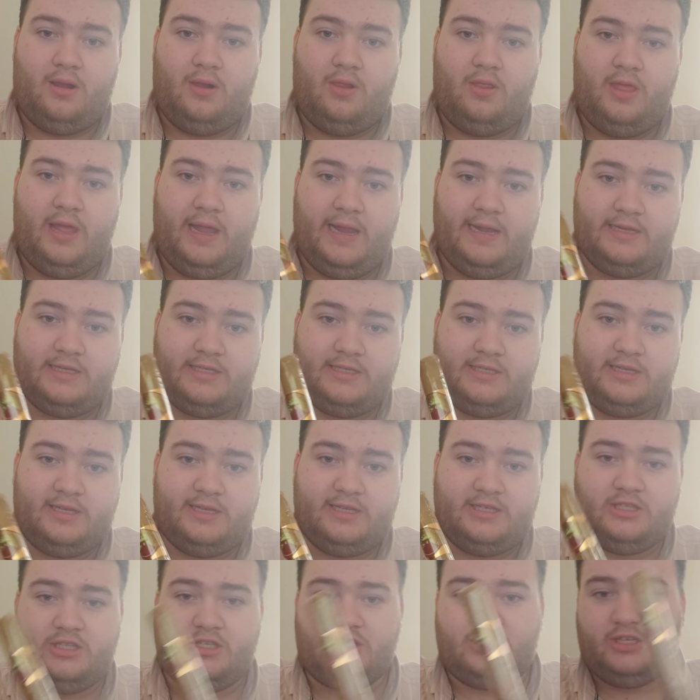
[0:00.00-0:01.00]
this
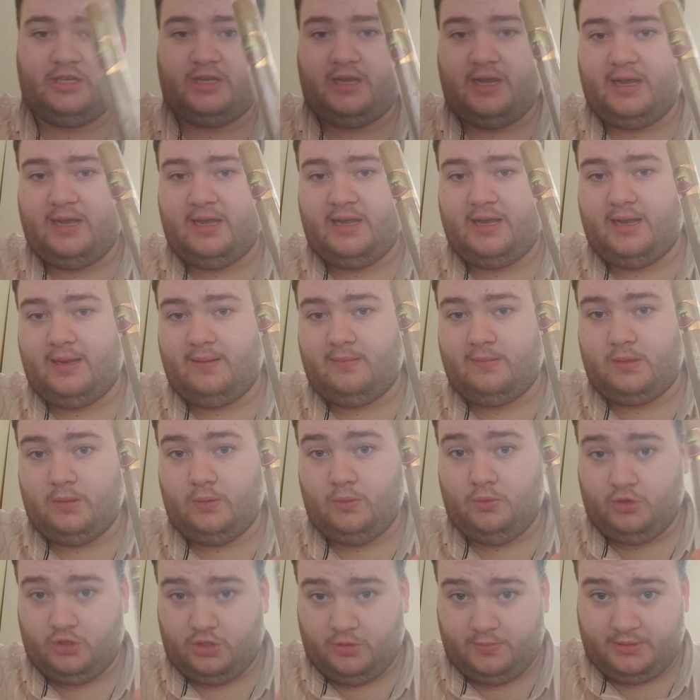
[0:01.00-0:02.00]
is the cigar I'm
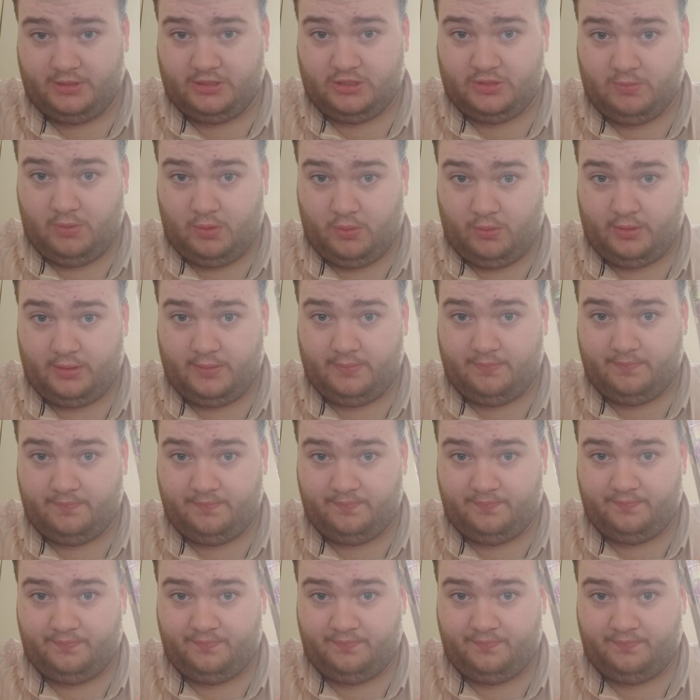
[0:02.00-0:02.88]
going to be smoking.